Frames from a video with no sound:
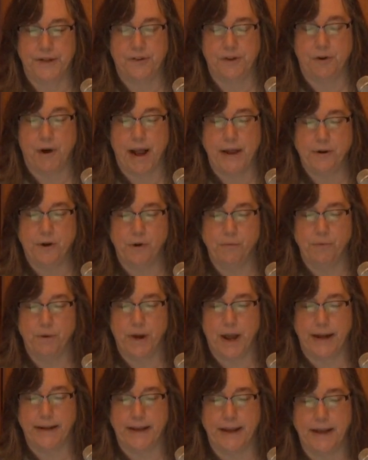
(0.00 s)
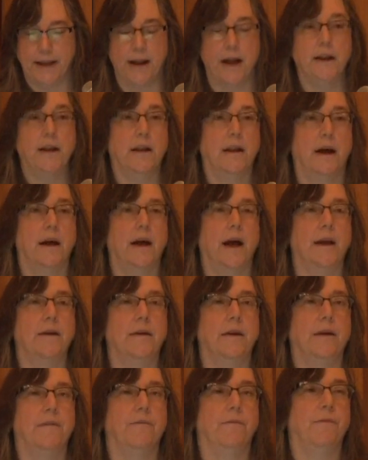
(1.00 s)
So I don't, again,
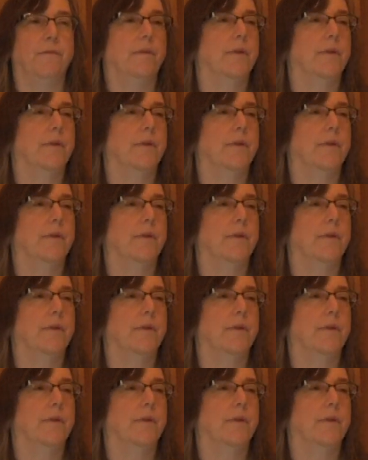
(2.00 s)
if,